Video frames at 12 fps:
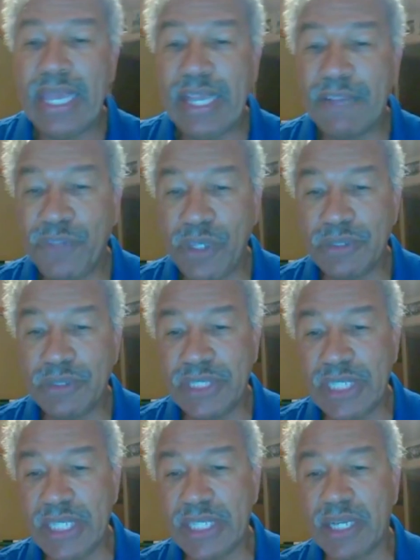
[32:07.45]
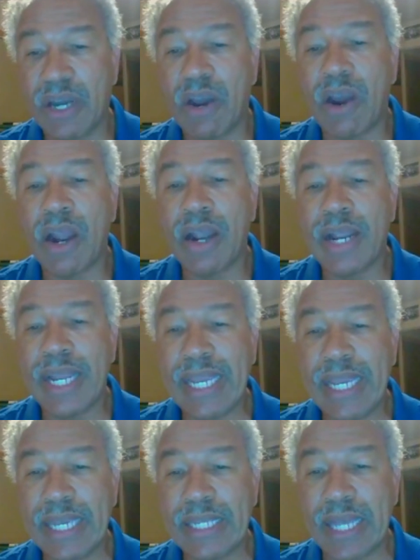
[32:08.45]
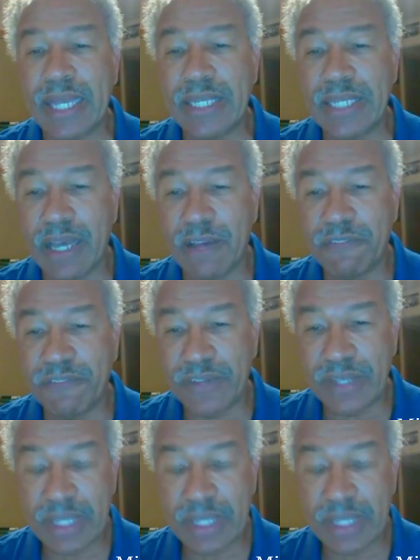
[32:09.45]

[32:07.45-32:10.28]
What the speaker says: If you see the car in enough